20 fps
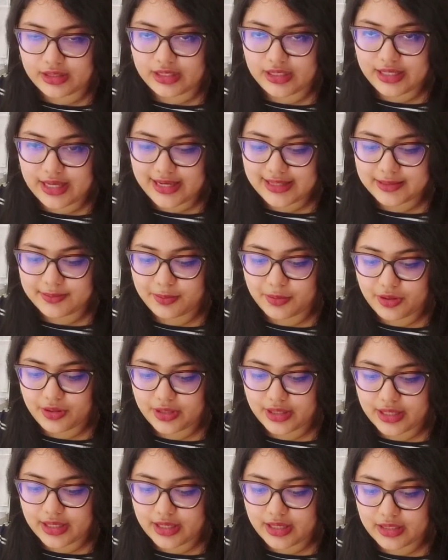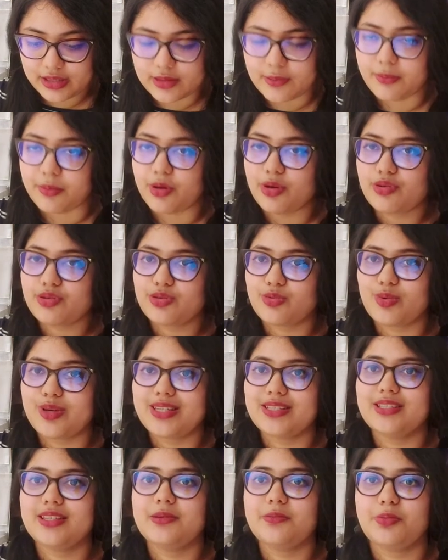The next book is Most
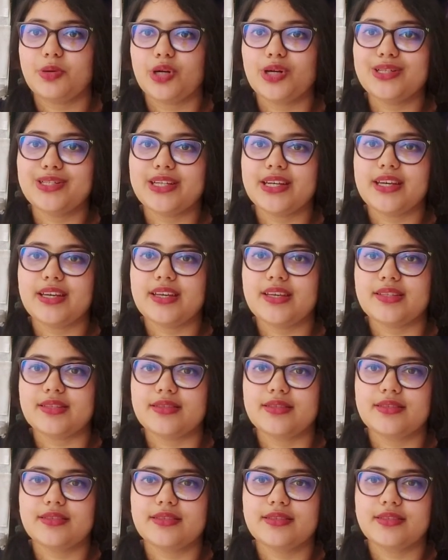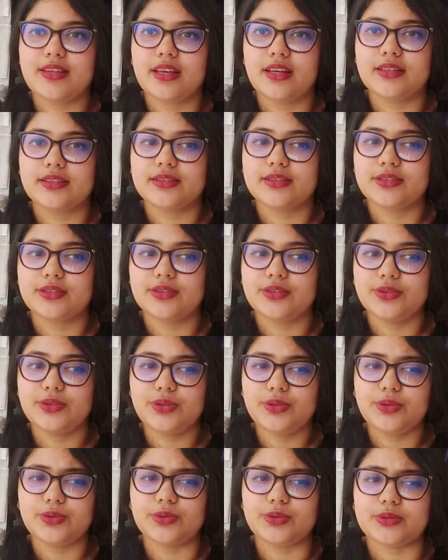Recent Purchase.
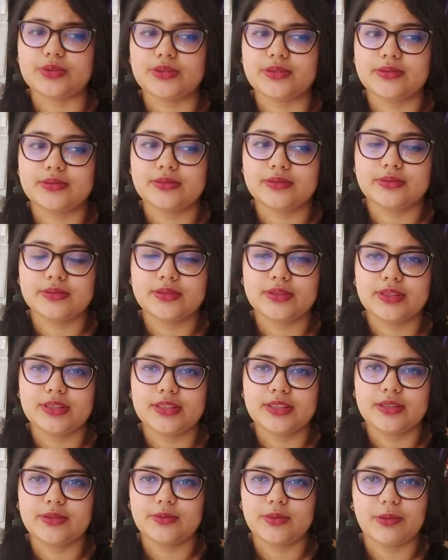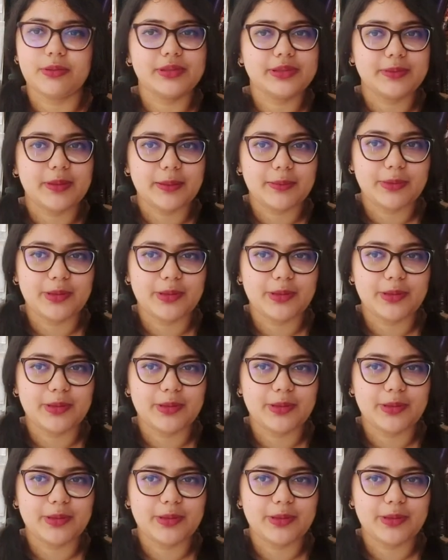Ooh. What was my